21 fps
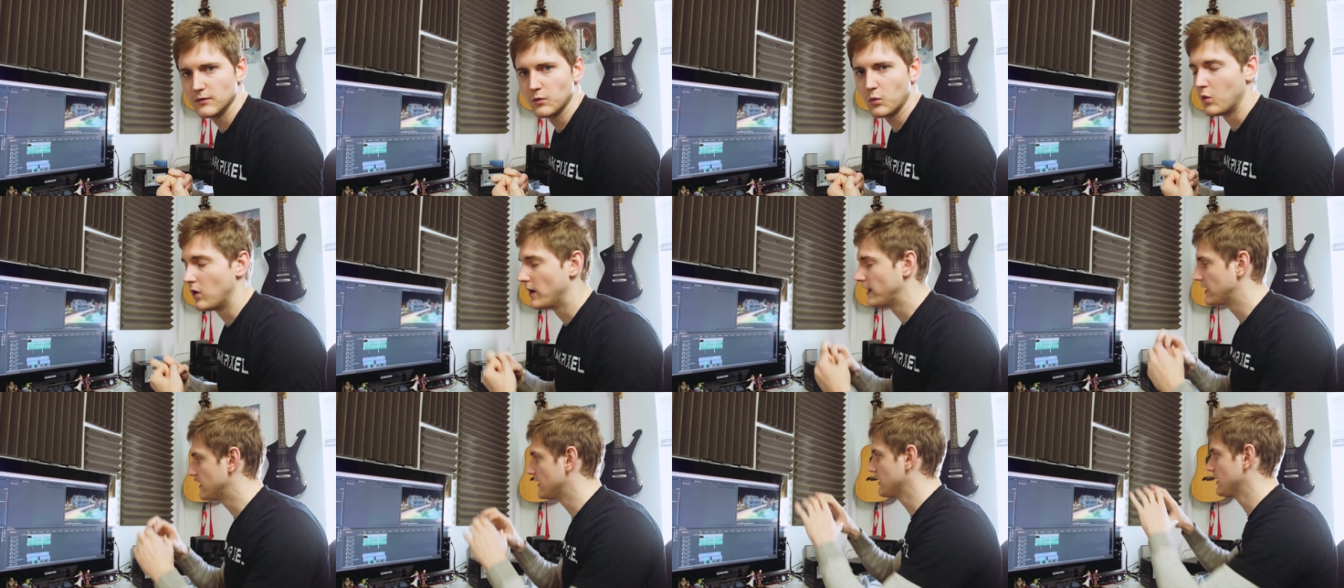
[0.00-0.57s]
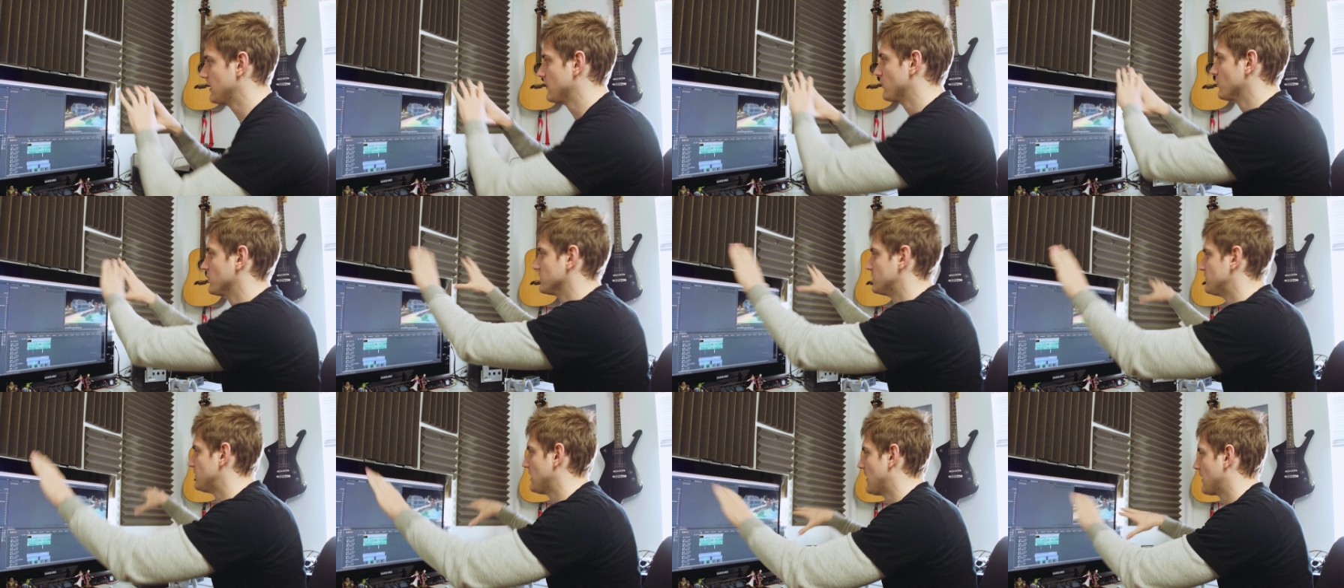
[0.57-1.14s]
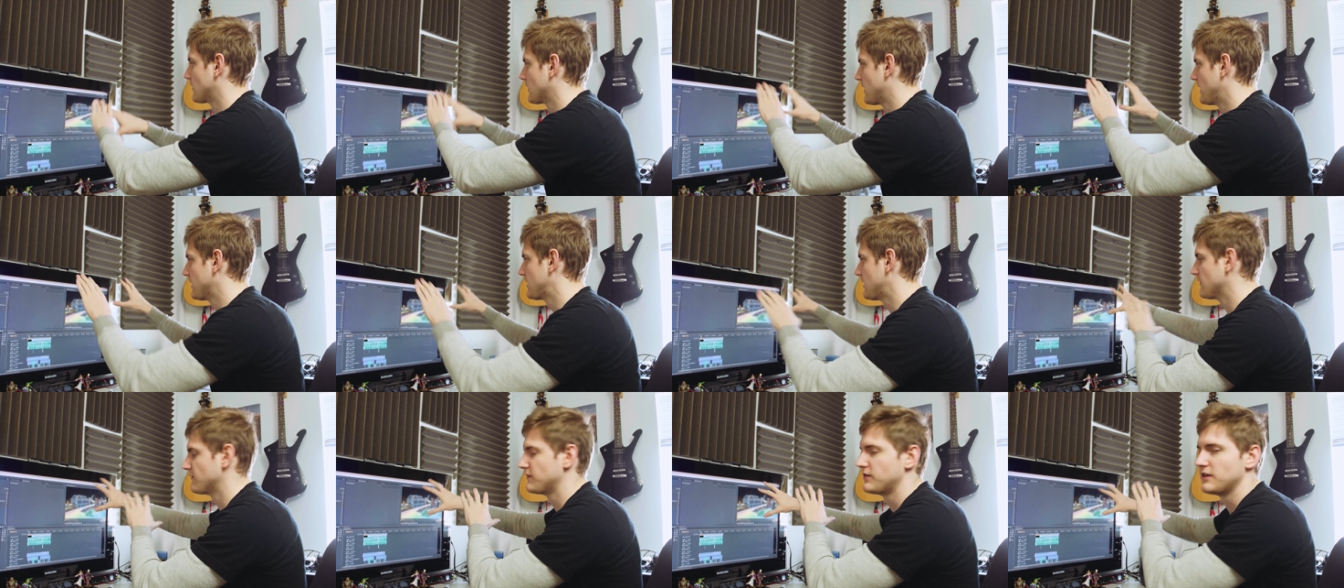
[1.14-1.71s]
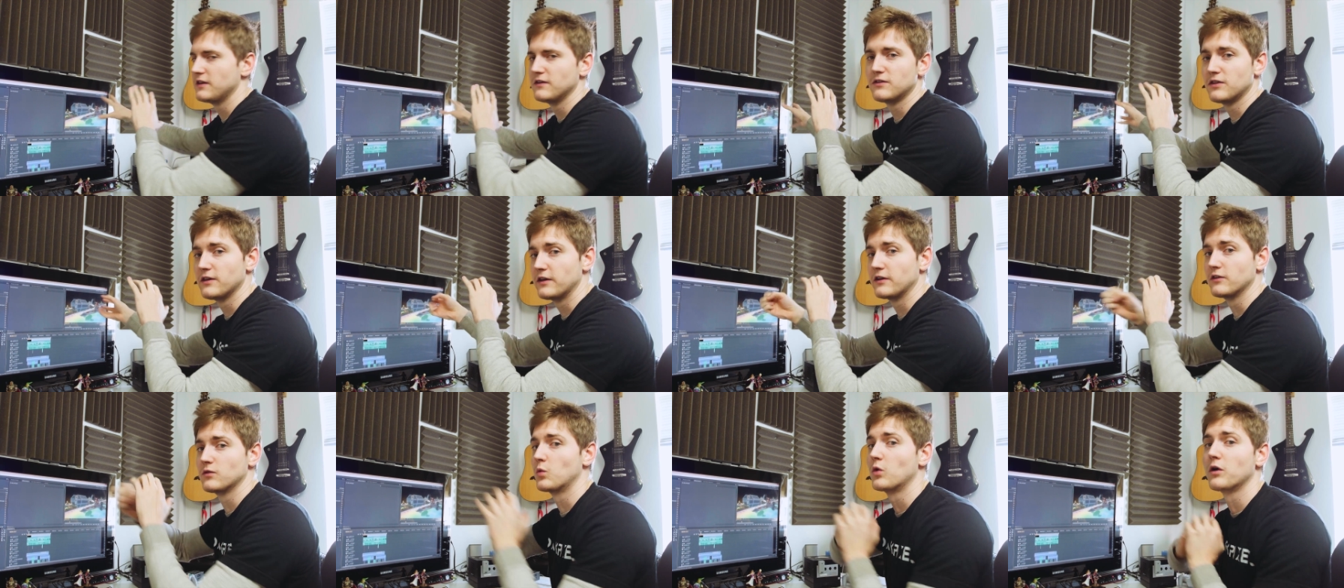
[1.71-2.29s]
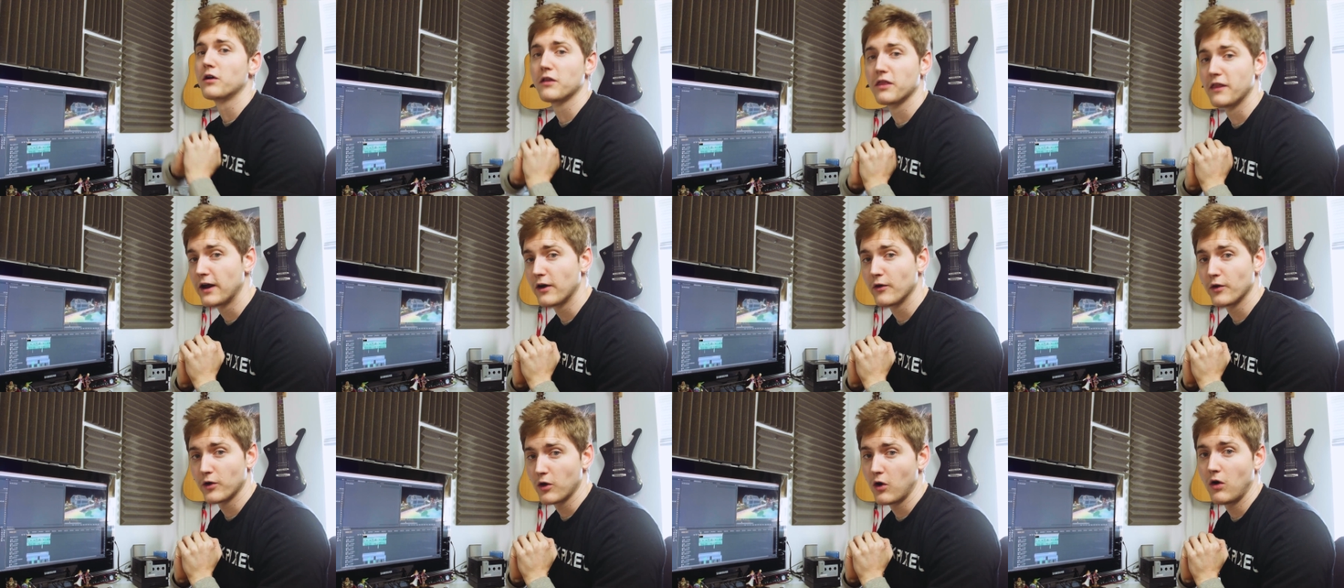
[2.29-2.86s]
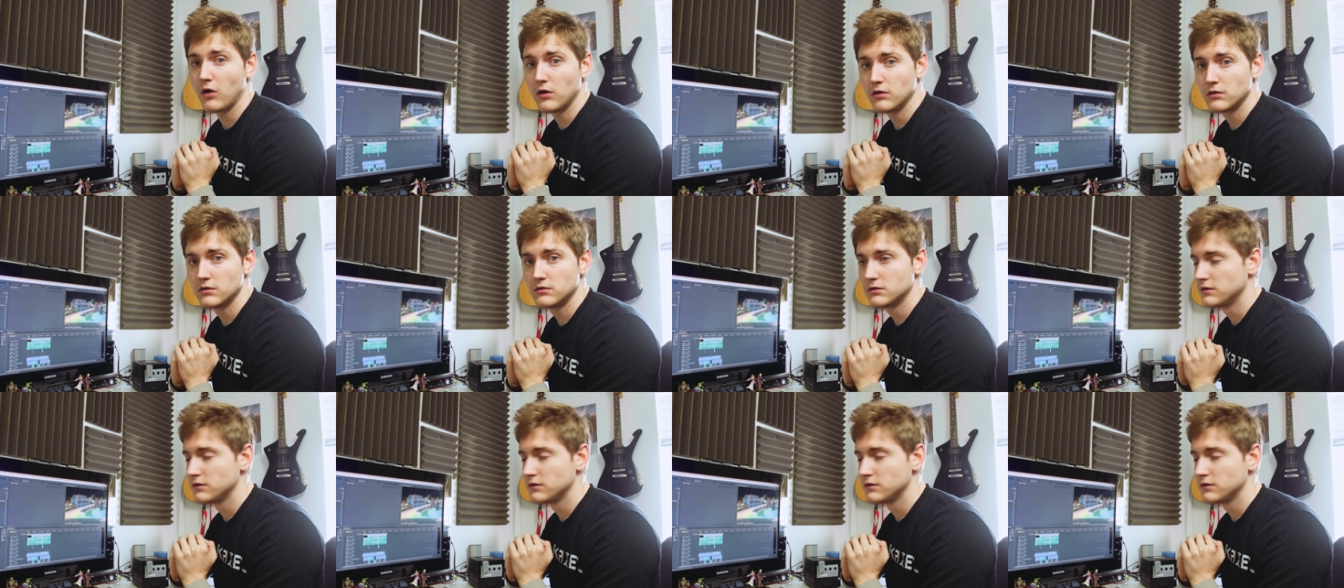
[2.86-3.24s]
what it would sound like if these things weren't there at all.